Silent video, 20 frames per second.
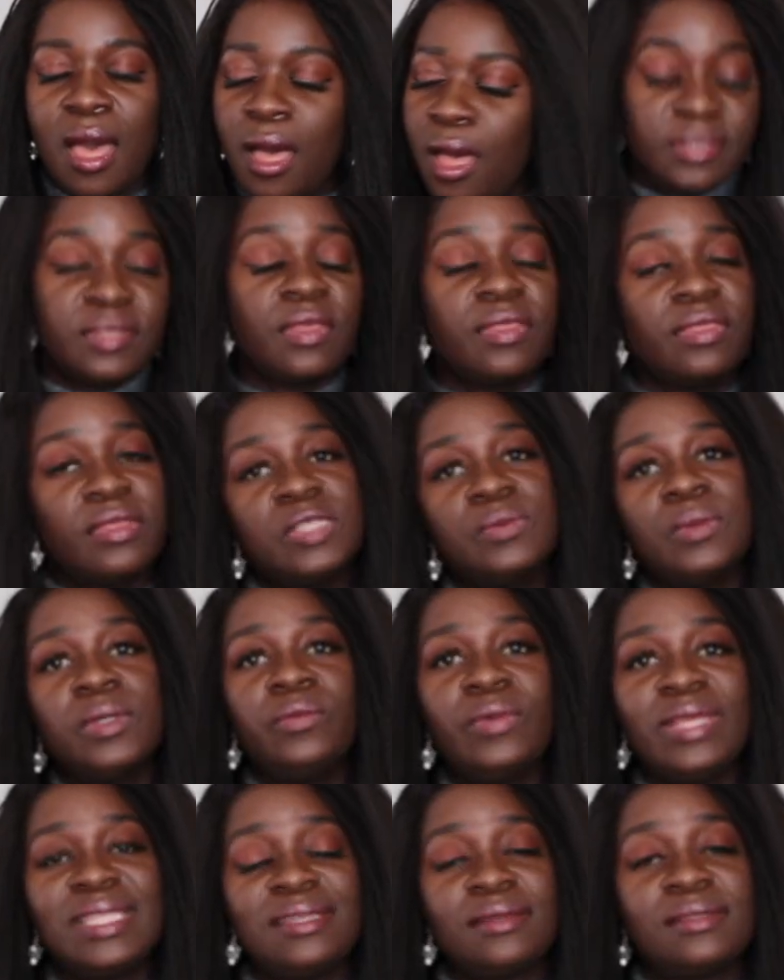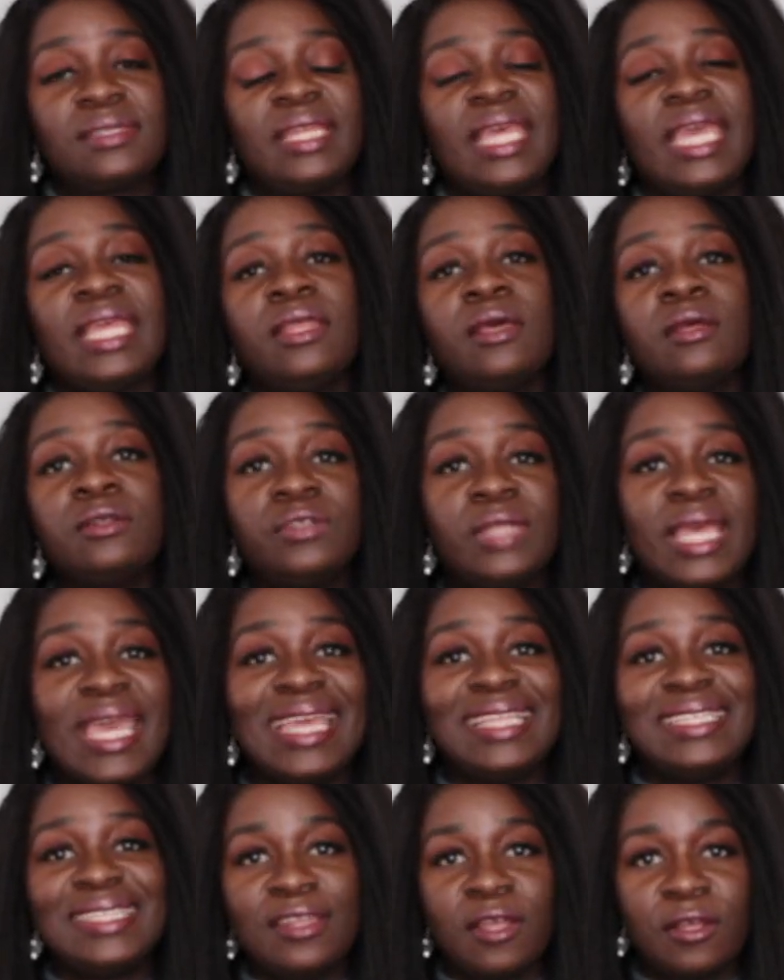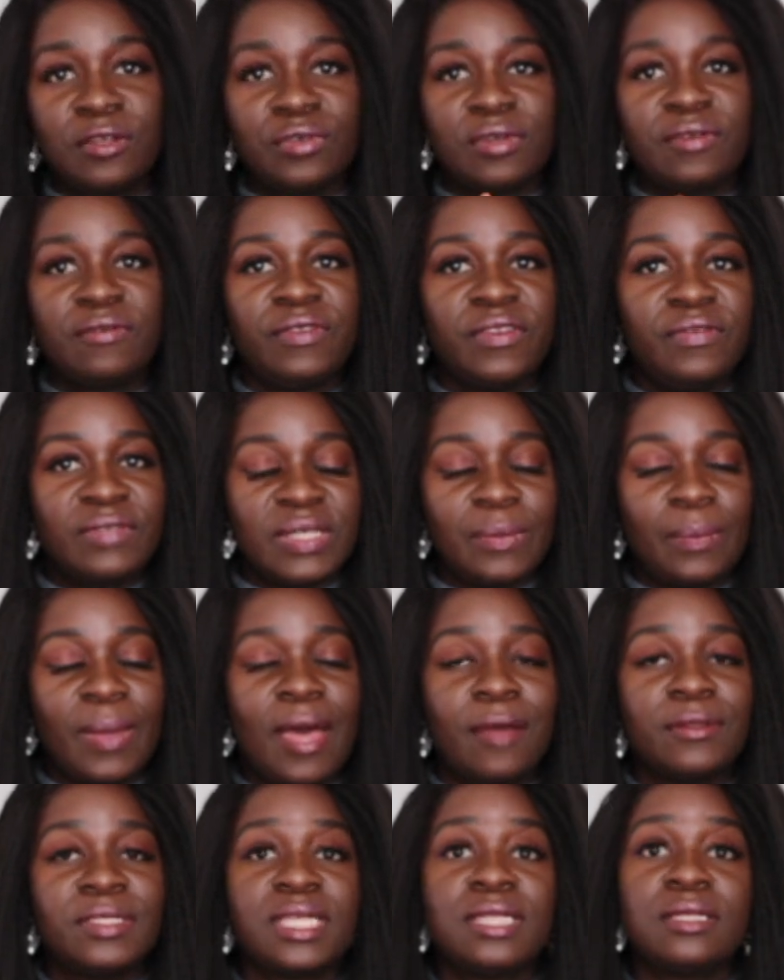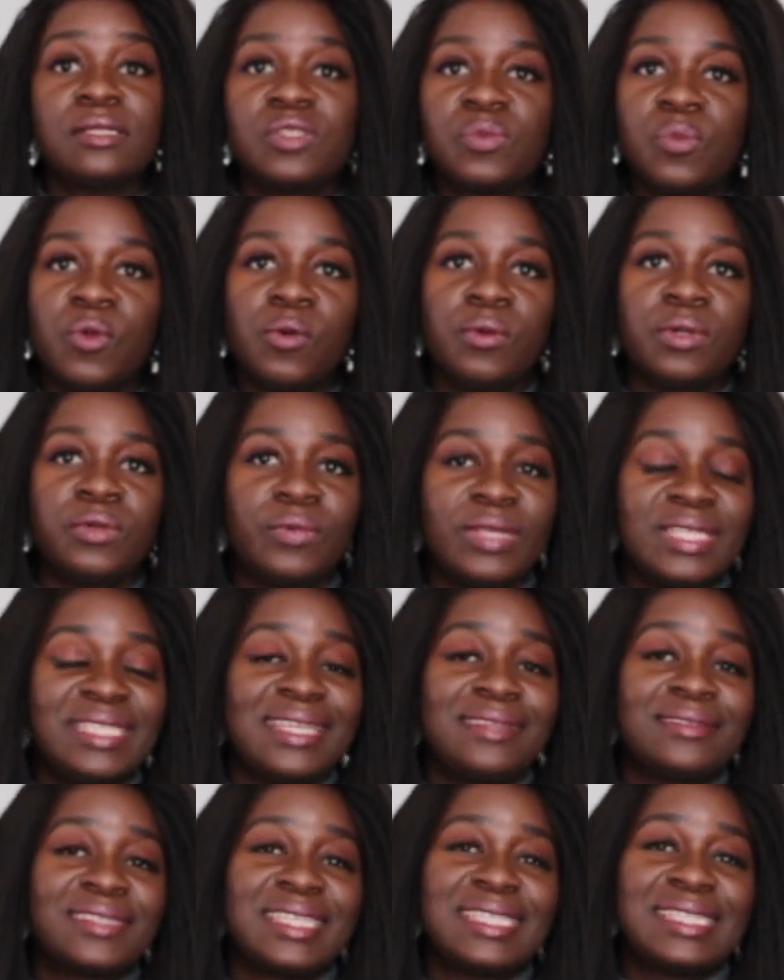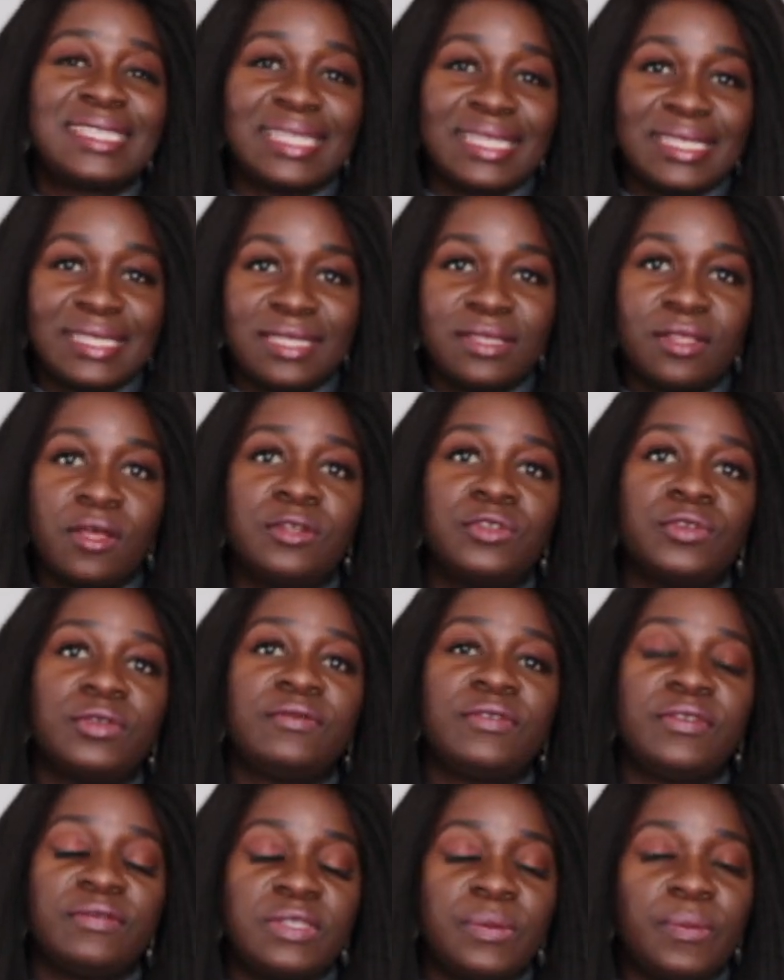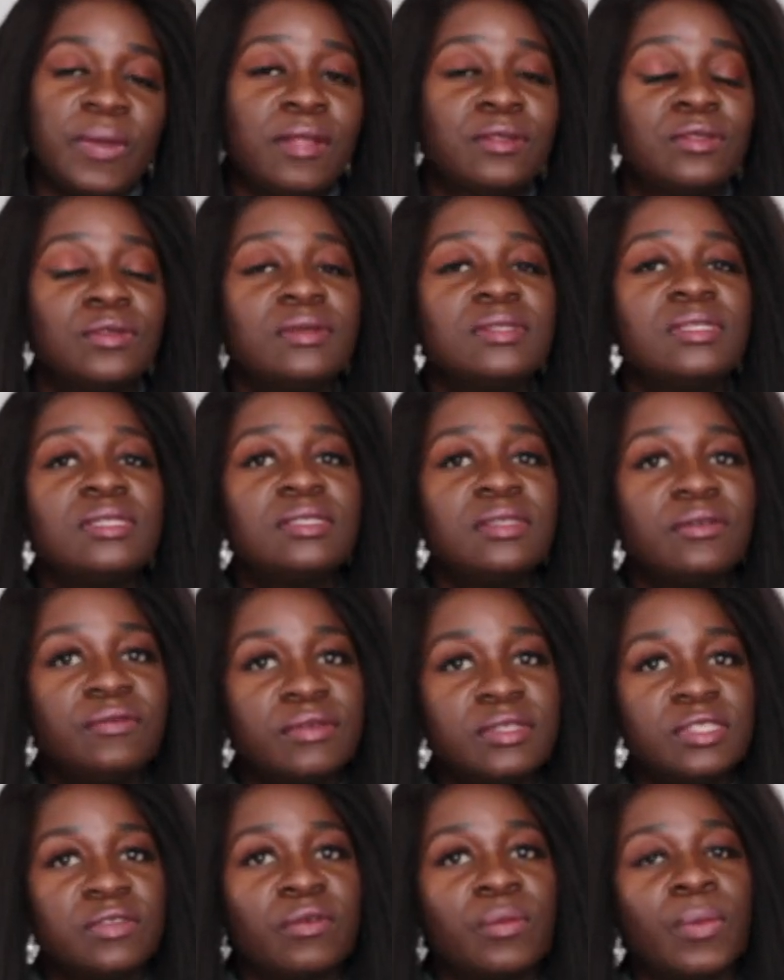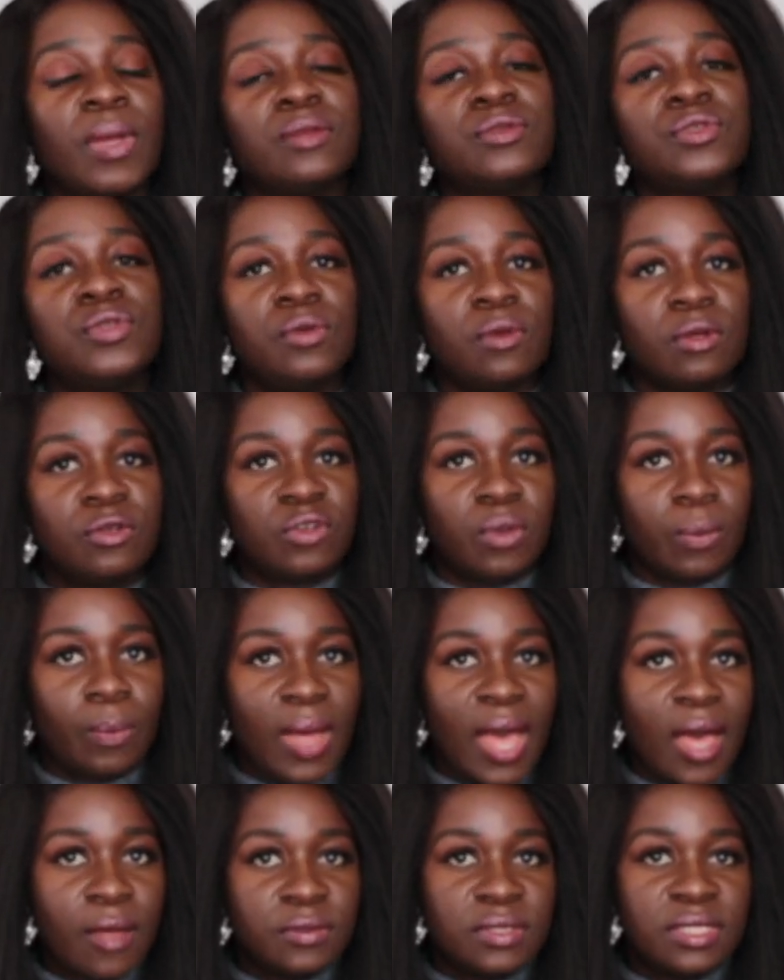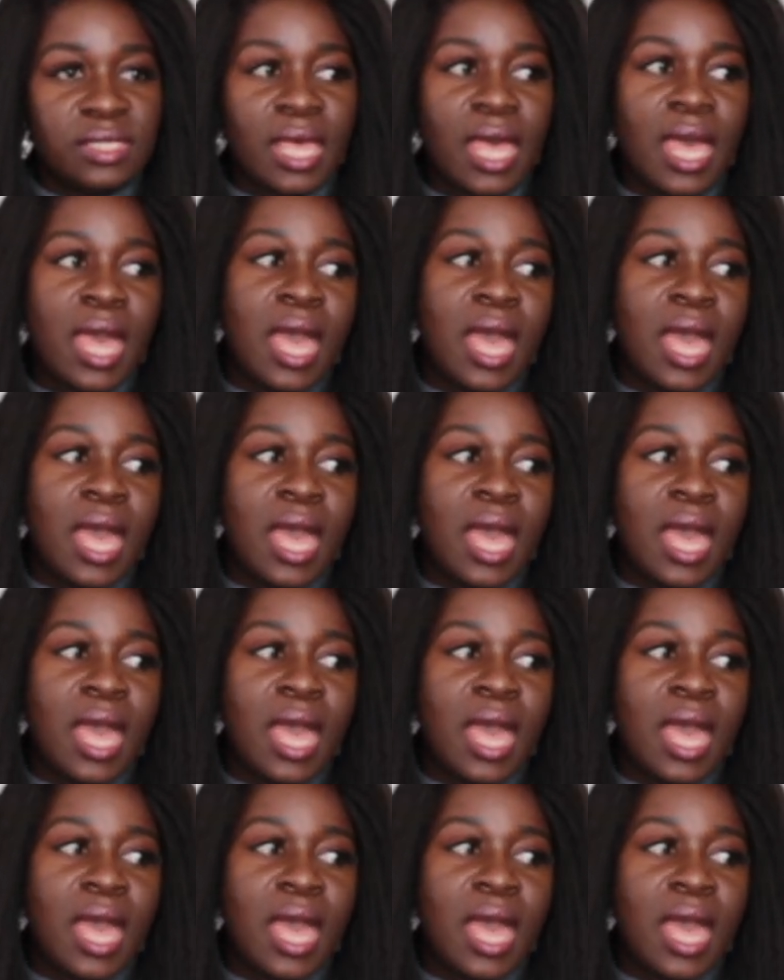So this one retails at £1,850 and the small one retails at £1,650. So it's a difference of about £200.